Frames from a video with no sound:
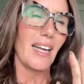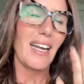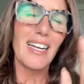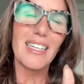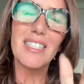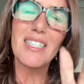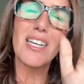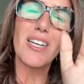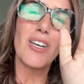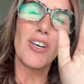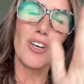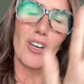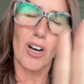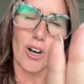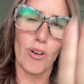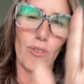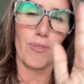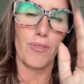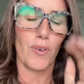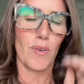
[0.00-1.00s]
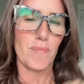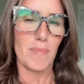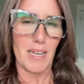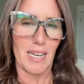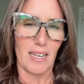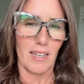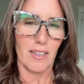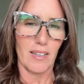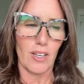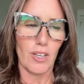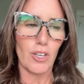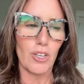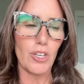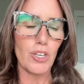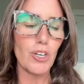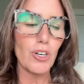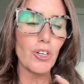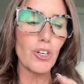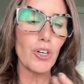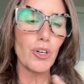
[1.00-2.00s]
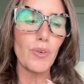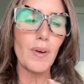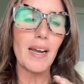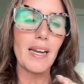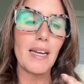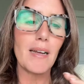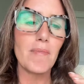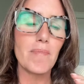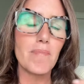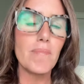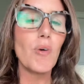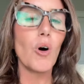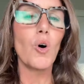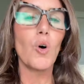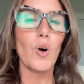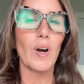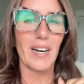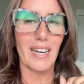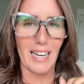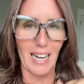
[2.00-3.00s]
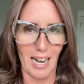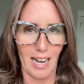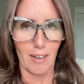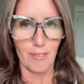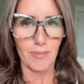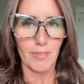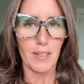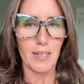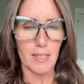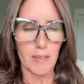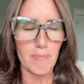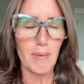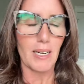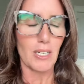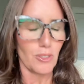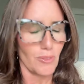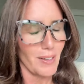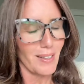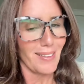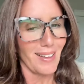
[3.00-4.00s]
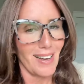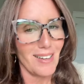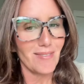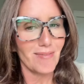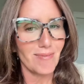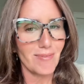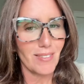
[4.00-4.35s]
it's a no for me. You're creating more conflict by doing that,